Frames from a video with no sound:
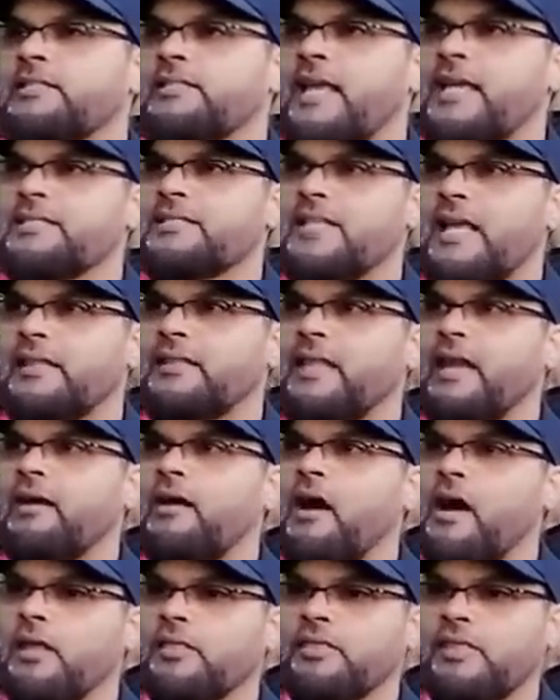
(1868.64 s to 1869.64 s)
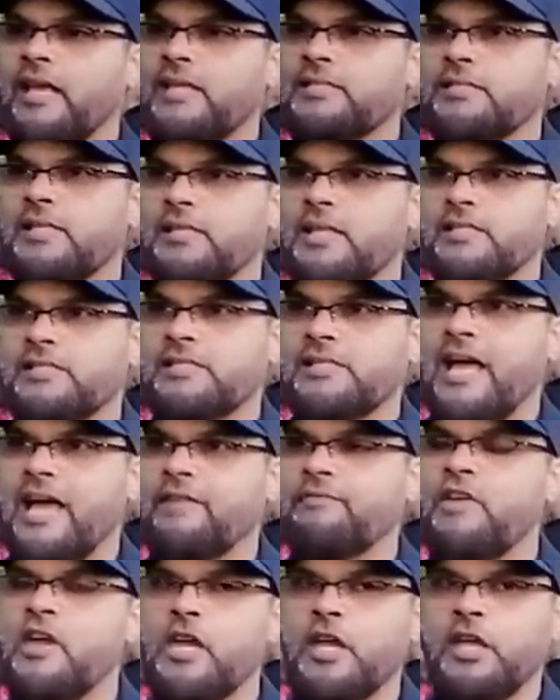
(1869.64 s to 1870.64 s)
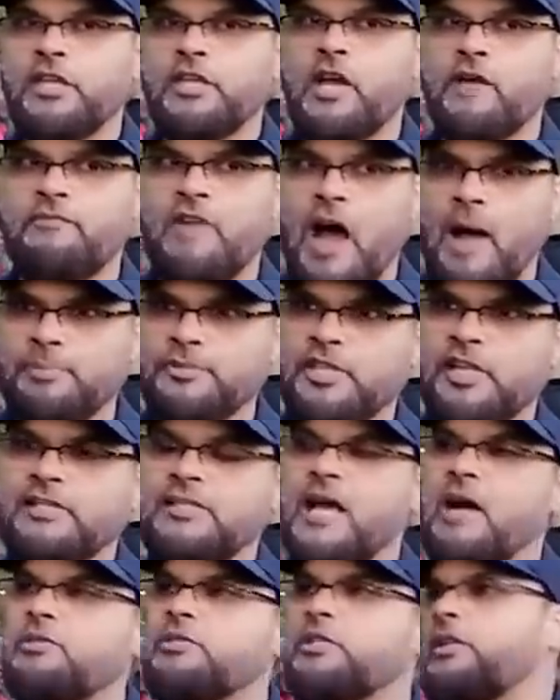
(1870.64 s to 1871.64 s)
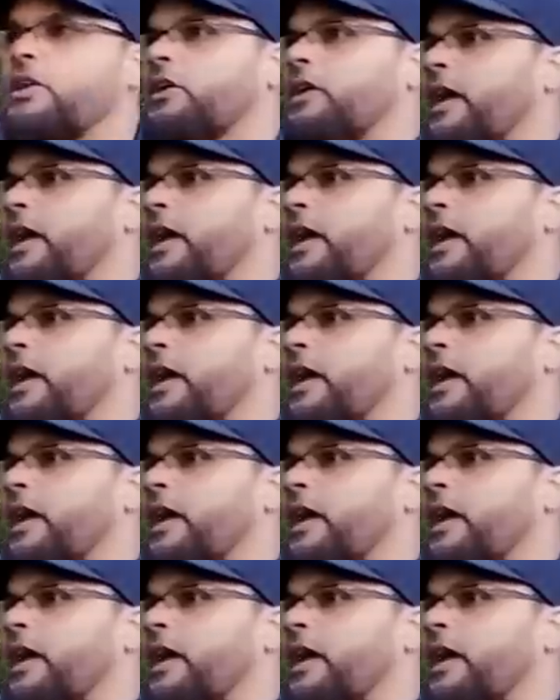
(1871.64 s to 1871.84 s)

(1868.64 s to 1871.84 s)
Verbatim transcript: sense that there are things in this life, you have ups and downs in your